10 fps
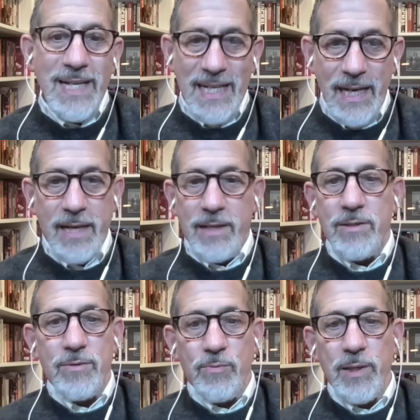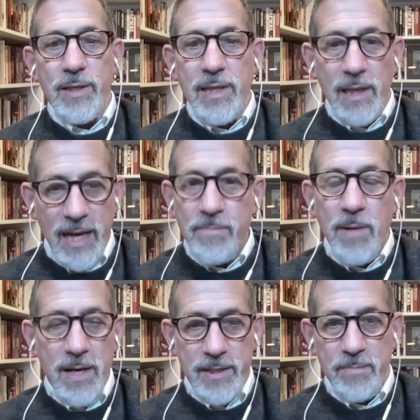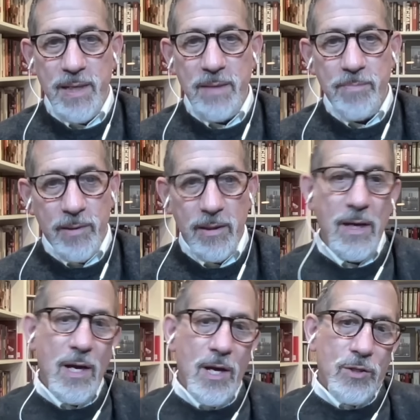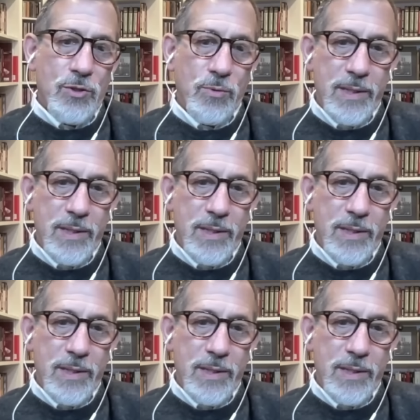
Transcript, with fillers: connect with like-minded people, to